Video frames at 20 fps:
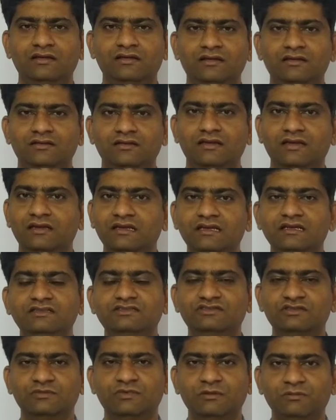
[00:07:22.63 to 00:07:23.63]
the needs
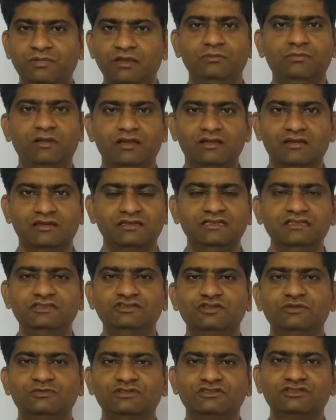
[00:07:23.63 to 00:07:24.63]
of the people, the needs
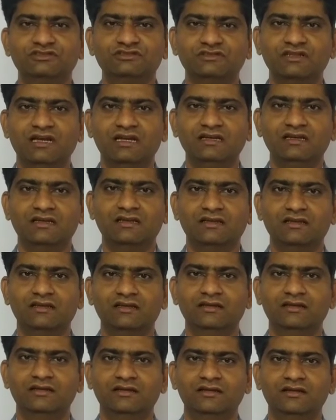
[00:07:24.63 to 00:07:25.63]
of the society.
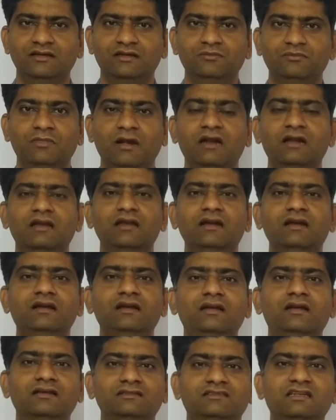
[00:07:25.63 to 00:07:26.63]
But it
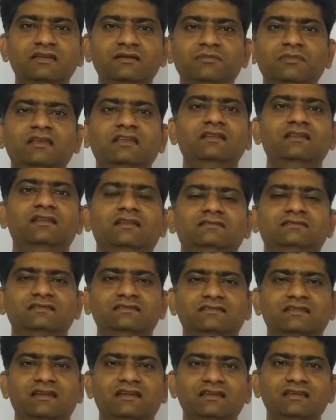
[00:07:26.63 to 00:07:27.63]
doesn't mean
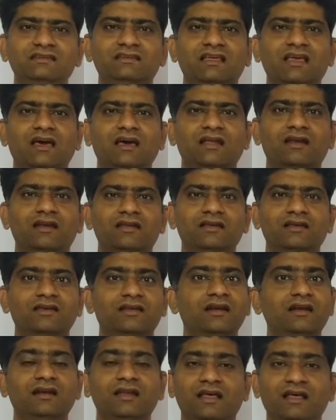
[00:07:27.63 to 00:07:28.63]
necessarily they are
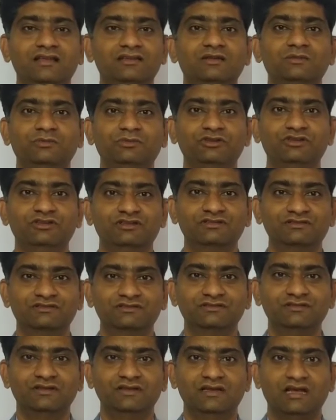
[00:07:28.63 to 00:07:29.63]
great entrepreneurs.
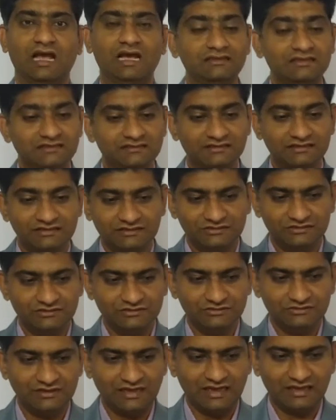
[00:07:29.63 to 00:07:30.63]
As I said to you
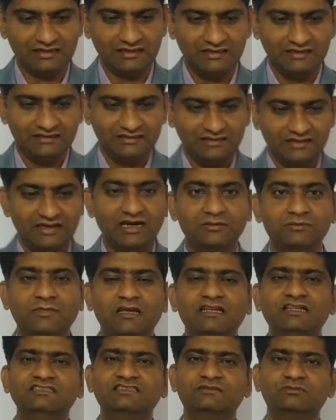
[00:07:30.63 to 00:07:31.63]
that there are many
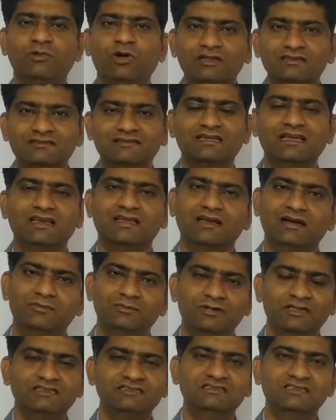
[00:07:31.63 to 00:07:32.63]
small scale
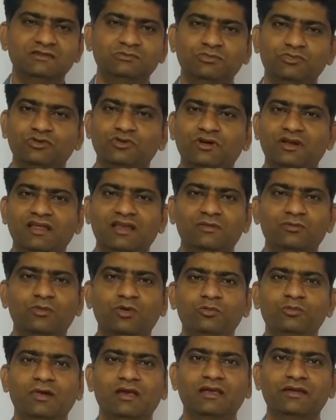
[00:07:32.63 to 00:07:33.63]
companies in Pune and
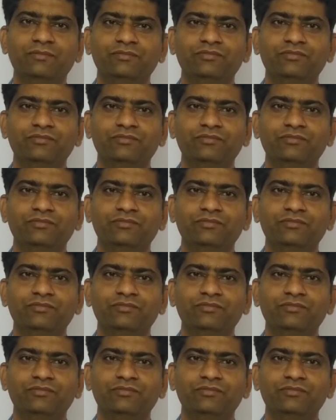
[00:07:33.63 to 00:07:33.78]
Mumbai